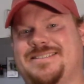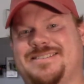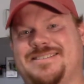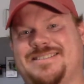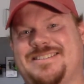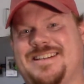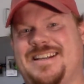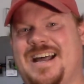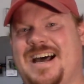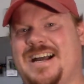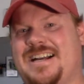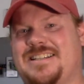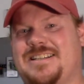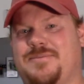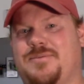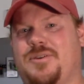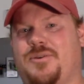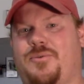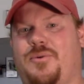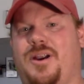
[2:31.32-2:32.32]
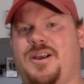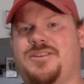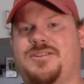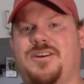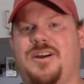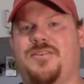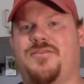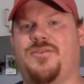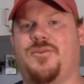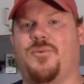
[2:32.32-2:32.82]
knock some of the rust
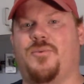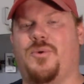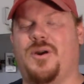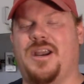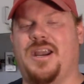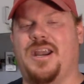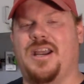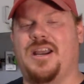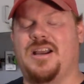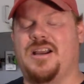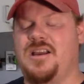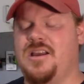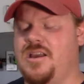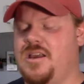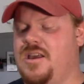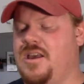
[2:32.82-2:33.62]
off the ring.